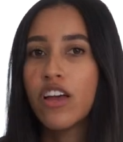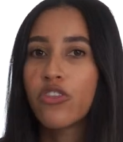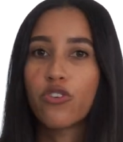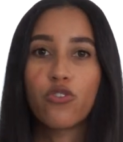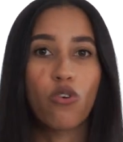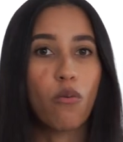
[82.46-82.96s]

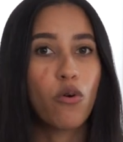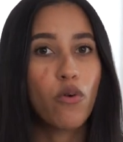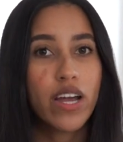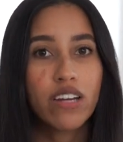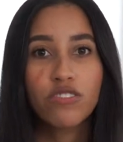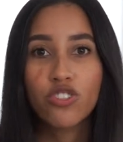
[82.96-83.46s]
the normal
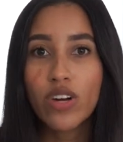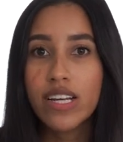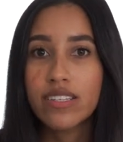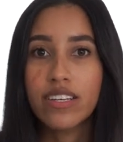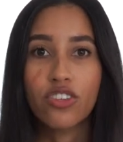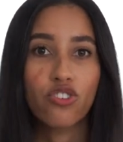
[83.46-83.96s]
way of
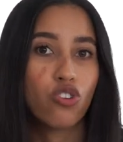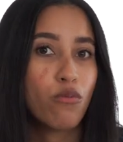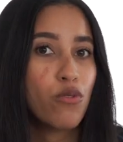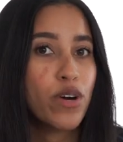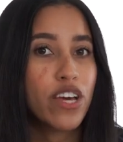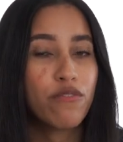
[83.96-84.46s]
dressing, the
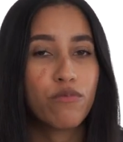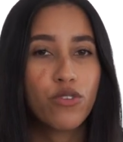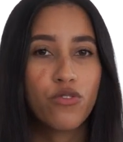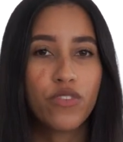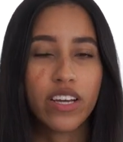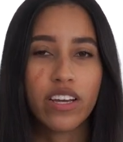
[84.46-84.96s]
normal way of
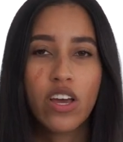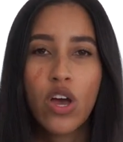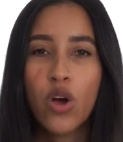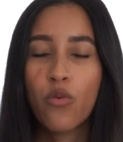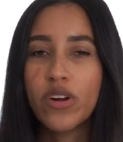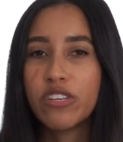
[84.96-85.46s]
moving,
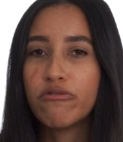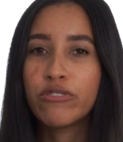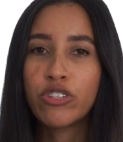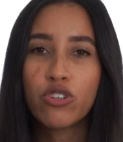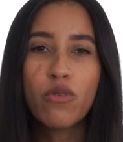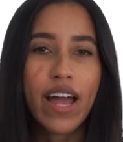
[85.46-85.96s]
when you
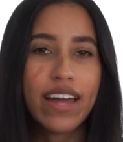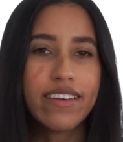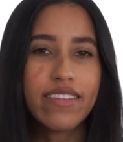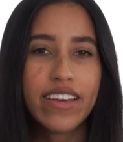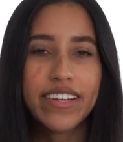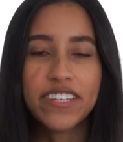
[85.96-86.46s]
do
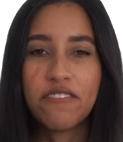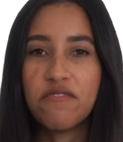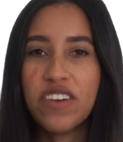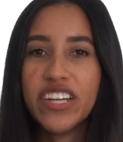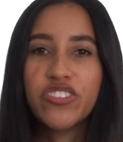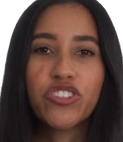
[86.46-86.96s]
anything to
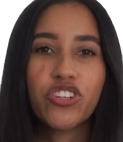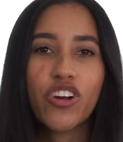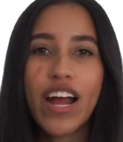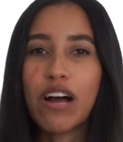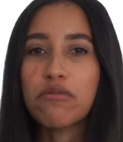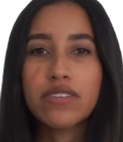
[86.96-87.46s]
venture
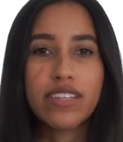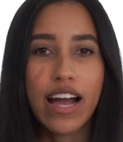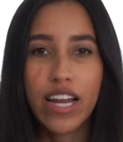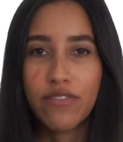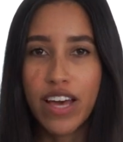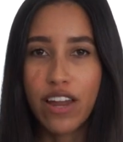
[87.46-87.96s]

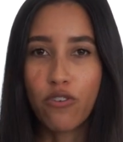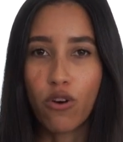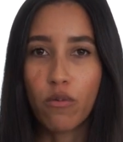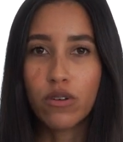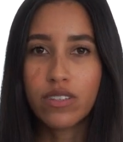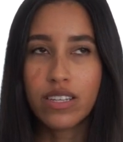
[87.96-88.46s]
outside of that
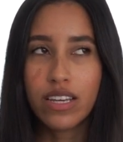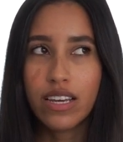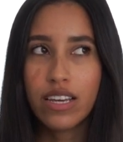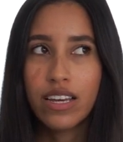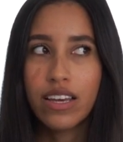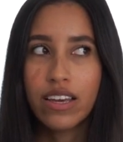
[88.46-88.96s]

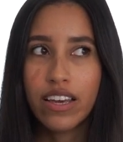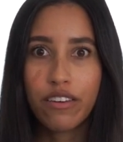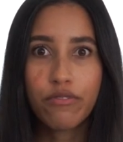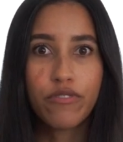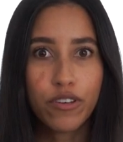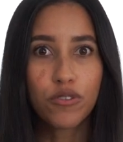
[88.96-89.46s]
normalcy, it
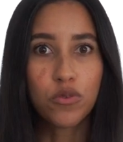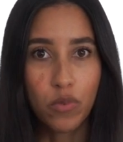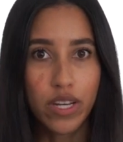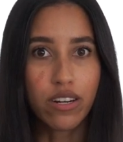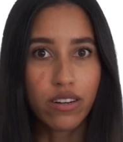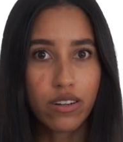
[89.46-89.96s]
feels
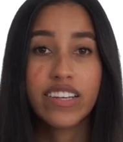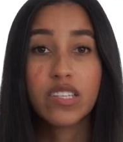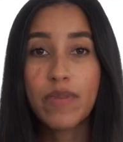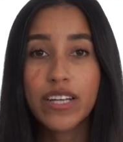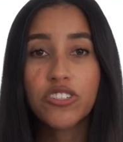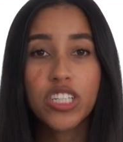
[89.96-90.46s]
weird,
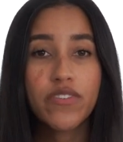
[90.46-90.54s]
especially